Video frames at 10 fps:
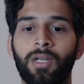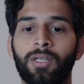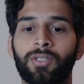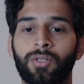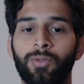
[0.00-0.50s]

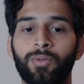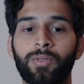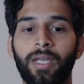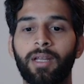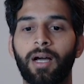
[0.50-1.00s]
So you
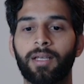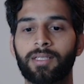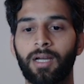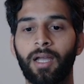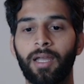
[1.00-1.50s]
can
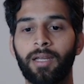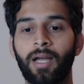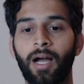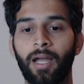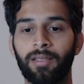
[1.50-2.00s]

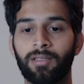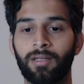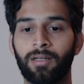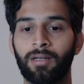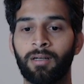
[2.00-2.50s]
assign
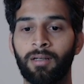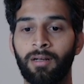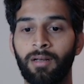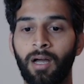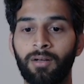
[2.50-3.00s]
either
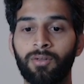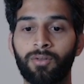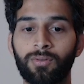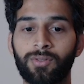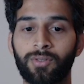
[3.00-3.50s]
none
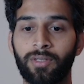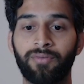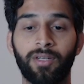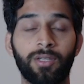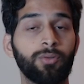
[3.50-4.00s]
role. So
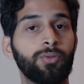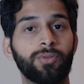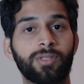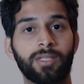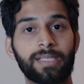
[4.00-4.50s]
if a new
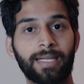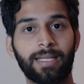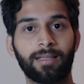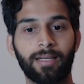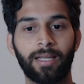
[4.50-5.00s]
user is
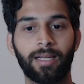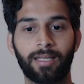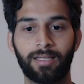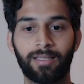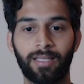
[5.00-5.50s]
getting
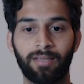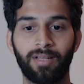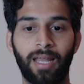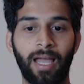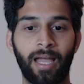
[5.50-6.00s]
created, they
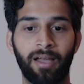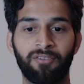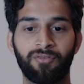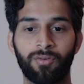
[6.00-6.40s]
will have